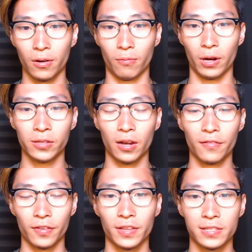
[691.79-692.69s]

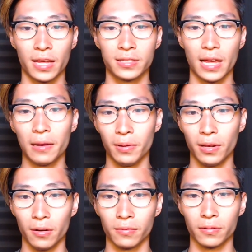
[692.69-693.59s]
$1.50 and
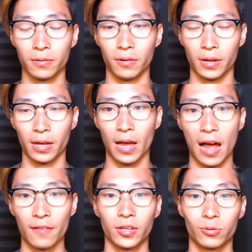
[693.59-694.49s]
below. Okay?
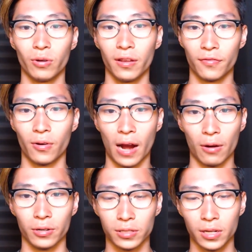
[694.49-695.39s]
After 24
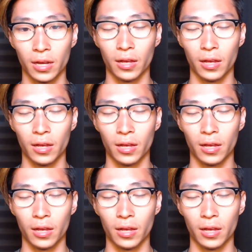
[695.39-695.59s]
hours.